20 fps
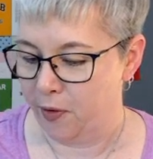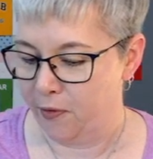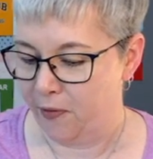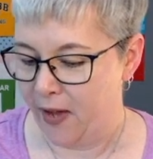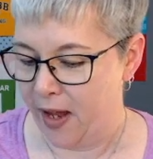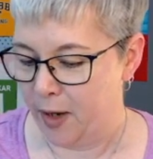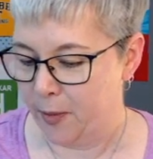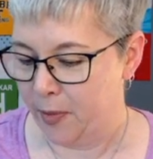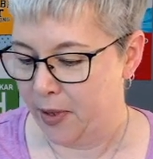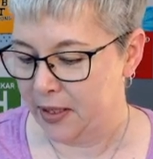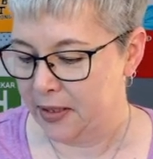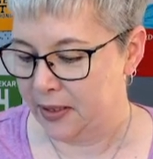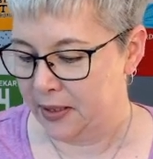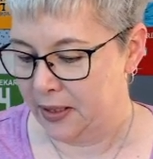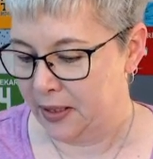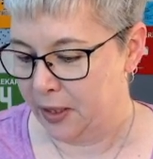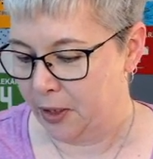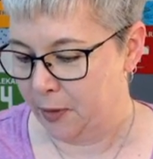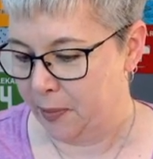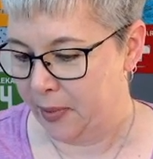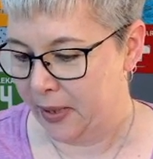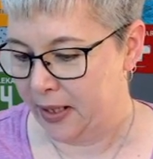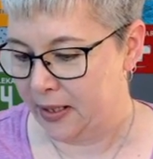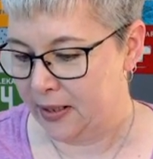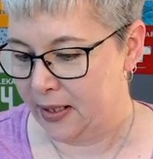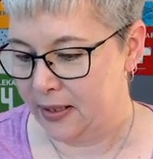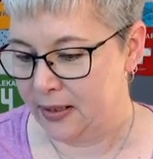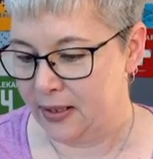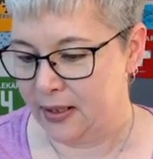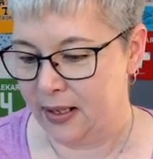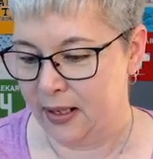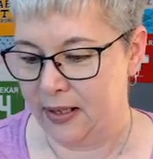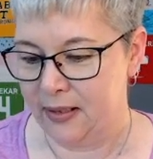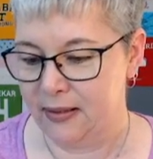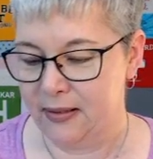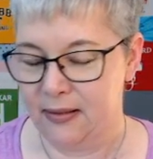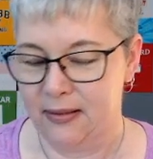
fabrics a little bit, doesn't it?